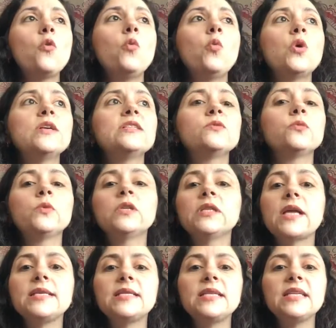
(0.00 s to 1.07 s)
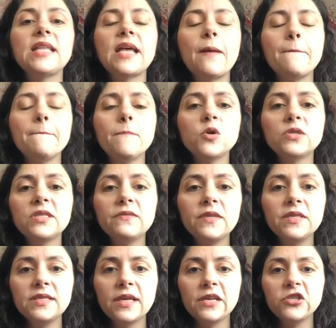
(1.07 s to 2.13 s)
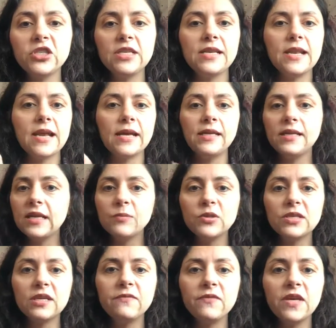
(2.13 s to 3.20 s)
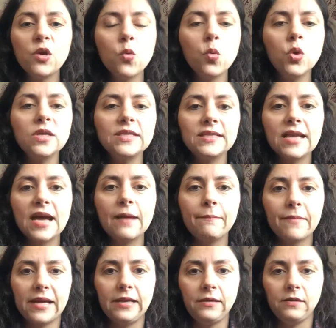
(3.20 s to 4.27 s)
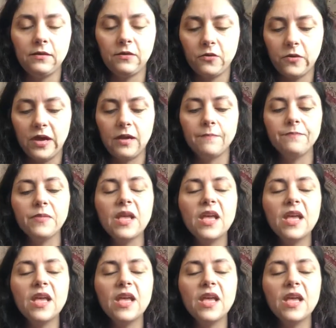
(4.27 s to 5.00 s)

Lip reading: was realizing that most of this energy, 99% of it, was not mine, okay?